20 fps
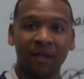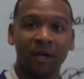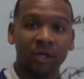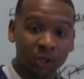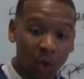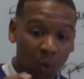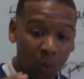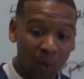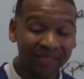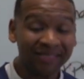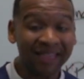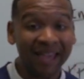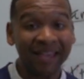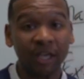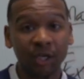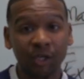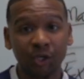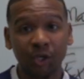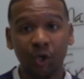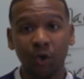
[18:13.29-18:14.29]
So what they
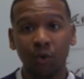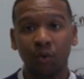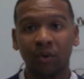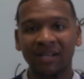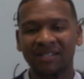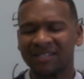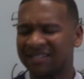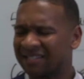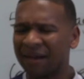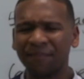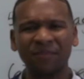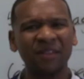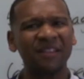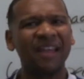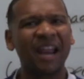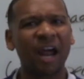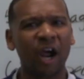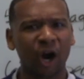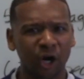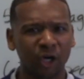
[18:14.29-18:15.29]
can do, because something
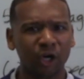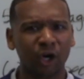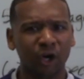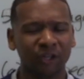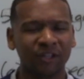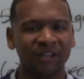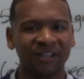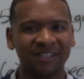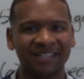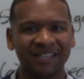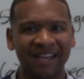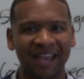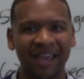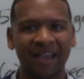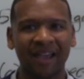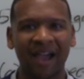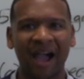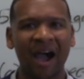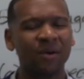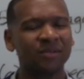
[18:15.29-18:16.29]
that I heard earlier
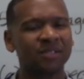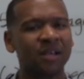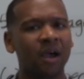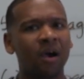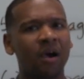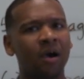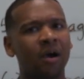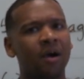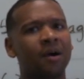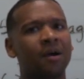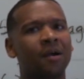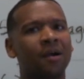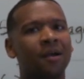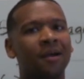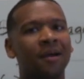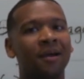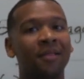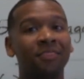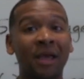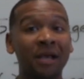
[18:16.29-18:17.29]
today, I was like,
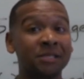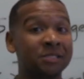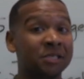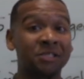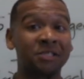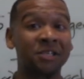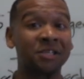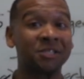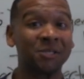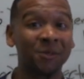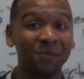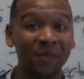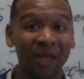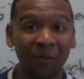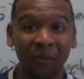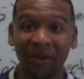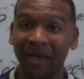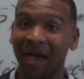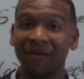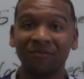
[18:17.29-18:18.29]
that's a system
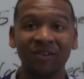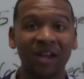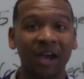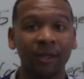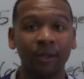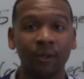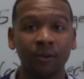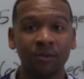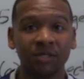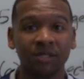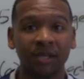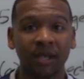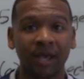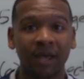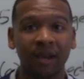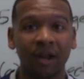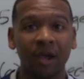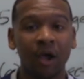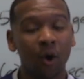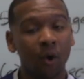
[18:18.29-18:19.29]
that we have not used
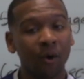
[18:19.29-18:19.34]
yet.